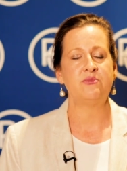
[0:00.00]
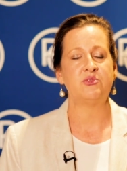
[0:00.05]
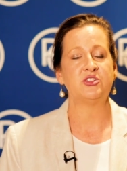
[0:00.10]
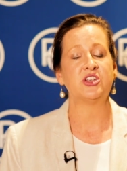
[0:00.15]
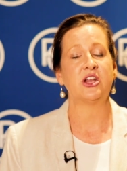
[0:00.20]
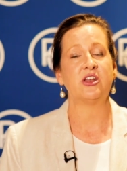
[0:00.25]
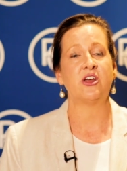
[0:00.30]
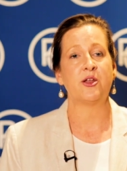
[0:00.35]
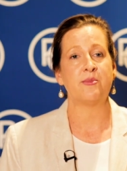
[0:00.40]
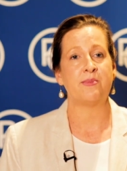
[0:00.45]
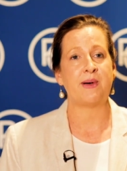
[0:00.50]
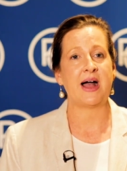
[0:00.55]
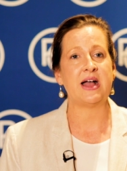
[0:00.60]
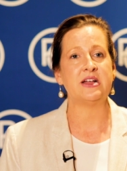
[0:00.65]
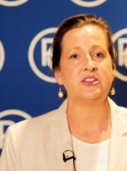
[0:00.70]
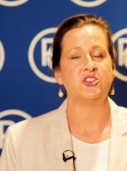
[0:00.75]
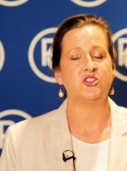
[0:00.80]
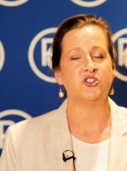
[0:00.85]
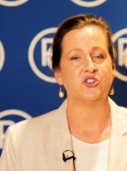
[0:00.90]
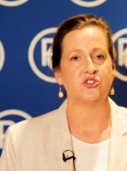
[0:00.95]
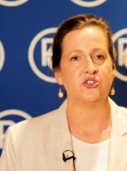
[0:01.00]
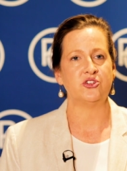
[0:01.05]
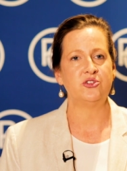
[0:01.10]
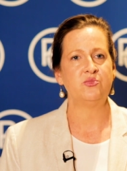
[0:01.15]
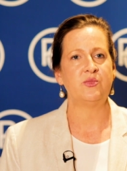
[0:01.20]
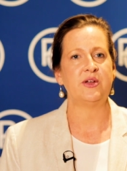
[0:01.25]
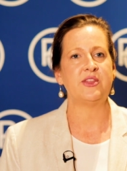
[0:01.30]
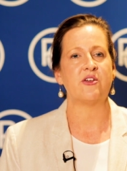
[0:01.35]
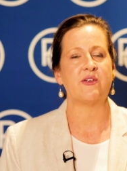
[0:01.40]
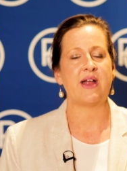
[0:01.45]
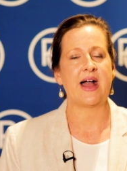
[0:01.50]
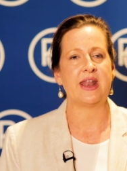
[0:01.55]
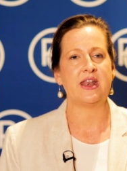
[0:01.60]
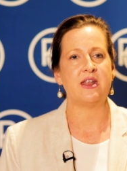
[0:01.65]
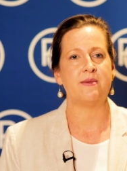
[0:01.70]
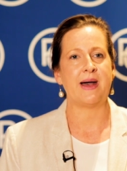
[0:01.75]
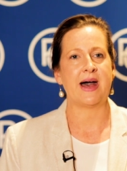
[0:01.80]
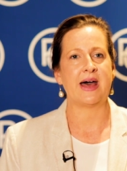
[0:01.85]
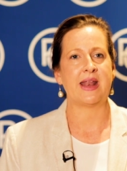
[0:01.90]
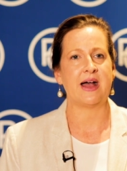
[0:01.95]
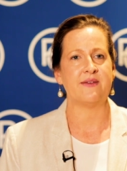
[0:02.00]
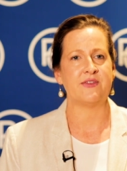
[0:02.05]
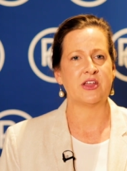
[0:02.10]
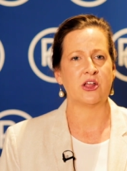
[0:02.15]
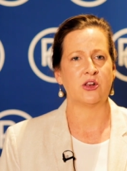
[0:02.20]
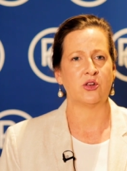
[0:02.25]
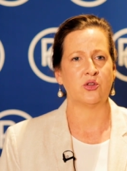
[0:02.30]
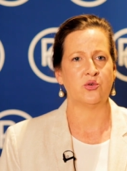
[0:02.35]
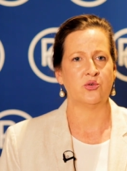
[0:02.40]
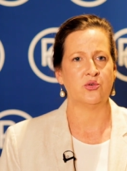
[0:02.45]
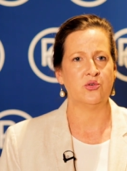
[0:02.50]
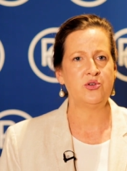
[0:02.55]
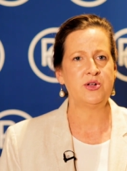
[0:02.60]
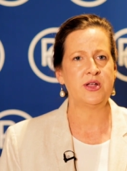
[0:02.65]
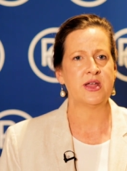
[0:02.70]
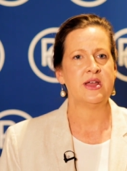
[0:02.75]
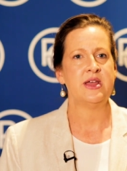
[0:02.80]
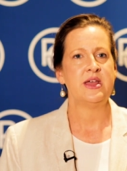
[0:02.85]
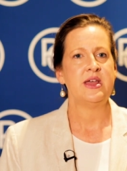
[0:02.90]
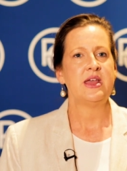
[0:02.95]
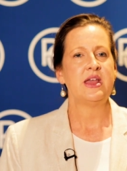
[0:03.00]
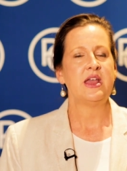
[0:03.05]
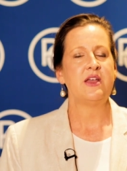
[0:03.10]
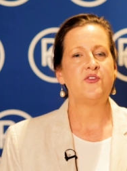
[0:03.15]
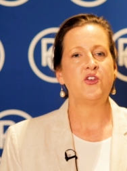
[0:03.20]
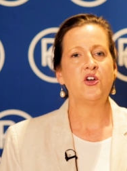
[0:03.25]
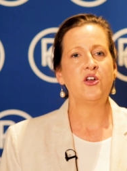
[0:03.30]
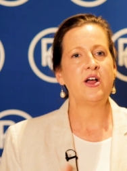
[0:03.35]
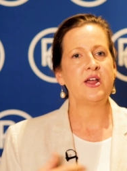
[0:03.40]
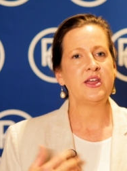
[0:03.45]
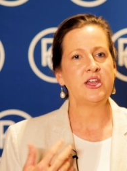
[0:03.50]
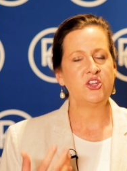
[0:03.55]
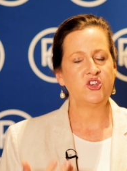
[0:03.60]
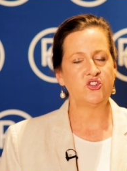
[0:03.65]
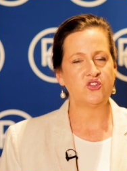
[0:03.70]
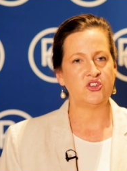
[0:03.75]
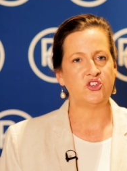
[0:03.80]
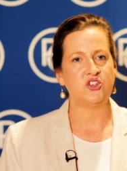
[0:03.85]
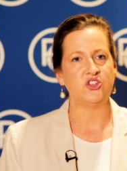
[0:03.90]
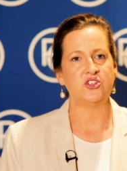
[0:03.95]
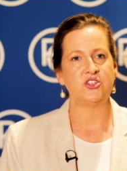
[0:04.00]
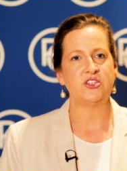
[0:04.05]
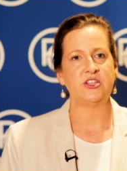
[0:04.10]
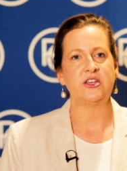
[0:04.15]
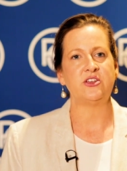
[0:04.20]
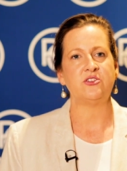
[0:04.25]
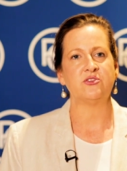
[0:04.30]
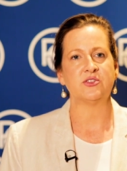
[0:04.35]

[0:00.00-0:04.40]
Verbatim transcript: which a lot of buyers do when they're out and about having a look, if you're not introducing